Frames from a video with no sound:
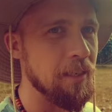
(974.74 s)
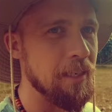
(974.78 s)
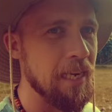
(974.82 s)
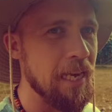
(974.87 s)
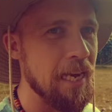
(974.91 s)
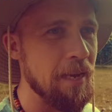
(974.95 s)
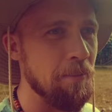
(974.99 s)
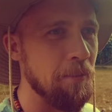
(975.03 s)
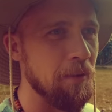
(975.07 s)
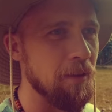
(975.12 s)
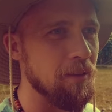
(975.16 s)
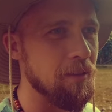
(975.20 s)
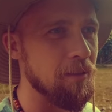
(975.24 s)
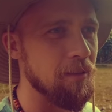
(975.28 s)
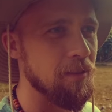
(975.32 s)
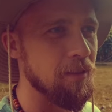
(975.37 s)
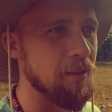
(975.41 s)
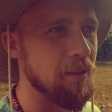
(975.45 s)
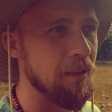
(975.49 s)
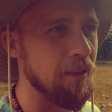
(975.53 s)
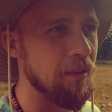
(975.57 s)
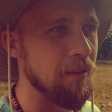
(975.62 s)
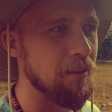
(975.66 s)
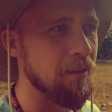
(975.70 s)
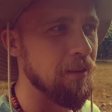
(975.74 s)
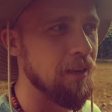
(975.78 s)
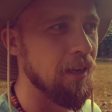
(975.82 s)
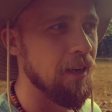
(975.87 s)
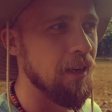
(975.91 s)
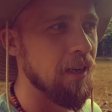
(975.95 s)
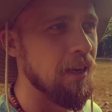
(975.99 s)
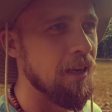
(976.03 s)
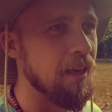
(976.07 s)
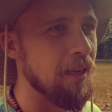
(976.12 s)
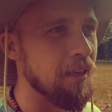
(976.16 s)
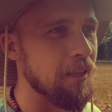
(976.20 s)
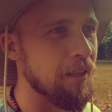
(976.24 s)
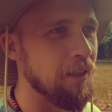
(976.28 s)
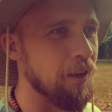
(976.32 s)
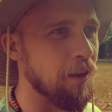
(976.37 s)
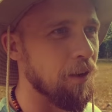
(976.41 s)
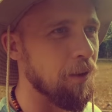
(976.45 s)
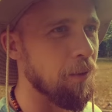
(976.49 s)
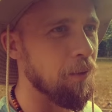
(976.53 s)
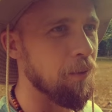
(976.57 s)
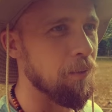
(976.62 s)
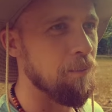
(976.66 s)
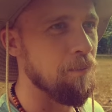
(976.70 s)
demons, and, you know,